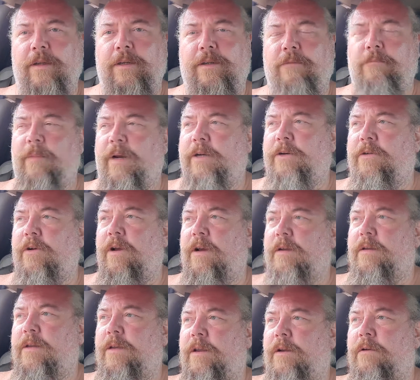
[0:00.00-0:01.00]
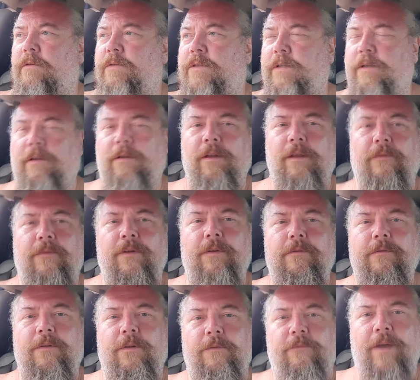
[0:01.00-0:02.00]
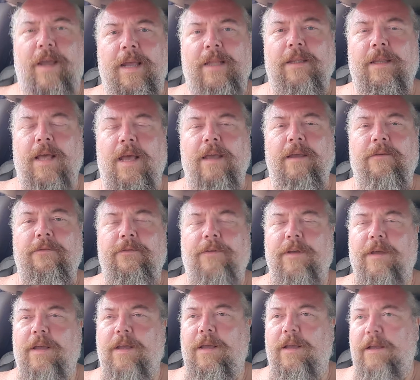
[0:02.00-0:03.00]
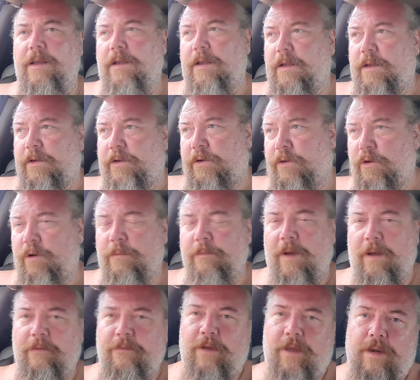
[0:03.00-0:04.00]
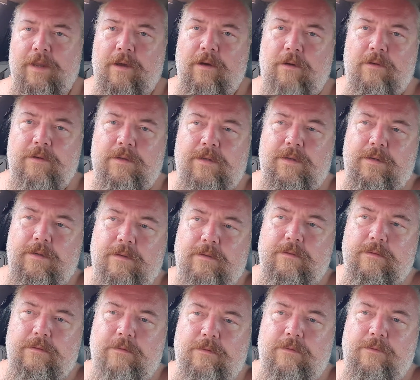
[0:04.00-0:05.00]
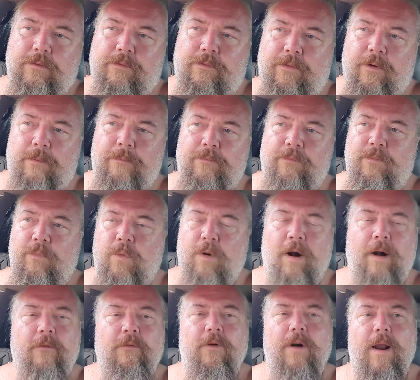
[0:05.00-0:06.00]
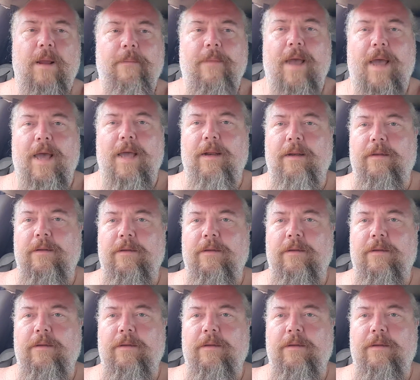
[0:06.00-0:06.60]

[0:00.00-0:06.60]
my truck, still living the van life, doing my videos from wherever I'm at.